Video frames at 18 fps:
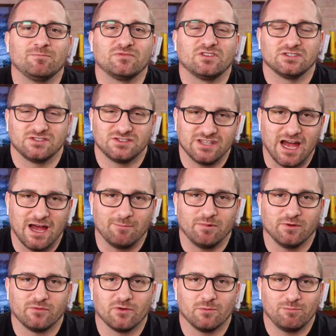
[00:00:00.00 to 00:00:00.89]
to stop
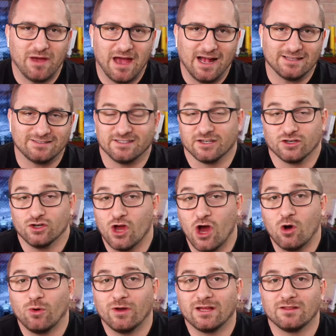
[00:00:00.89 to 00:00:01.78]
it from passing,
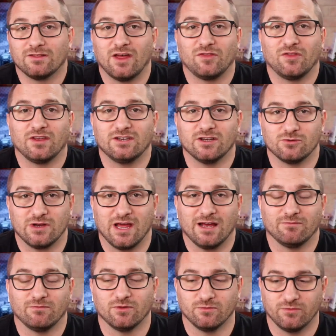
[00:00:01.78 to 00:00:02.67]
knowing that they don't
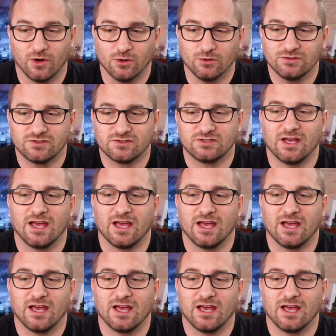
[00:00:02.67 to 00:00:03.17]
have the votes.